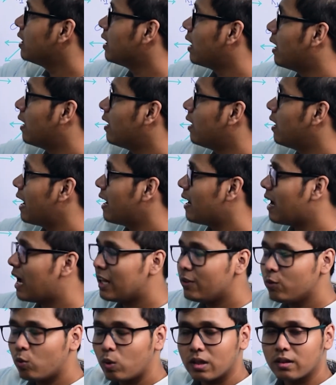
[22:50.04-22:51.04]
uh,
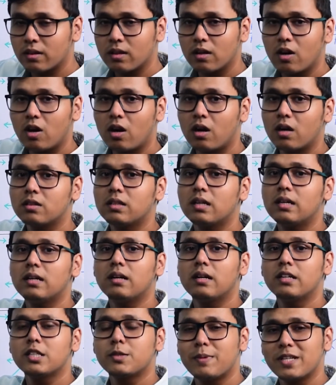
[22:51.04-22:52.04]
N one or
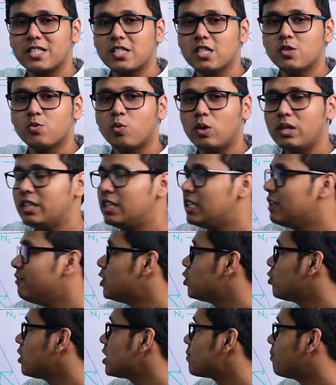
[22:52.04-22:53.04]
the species one
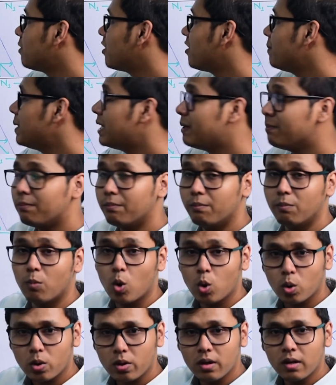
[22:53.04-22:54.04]
individuals will be
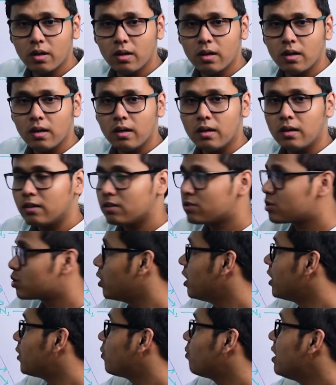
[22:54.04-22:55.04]
more, so
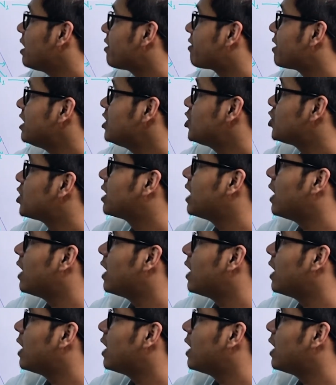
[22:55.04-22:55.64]
it will reach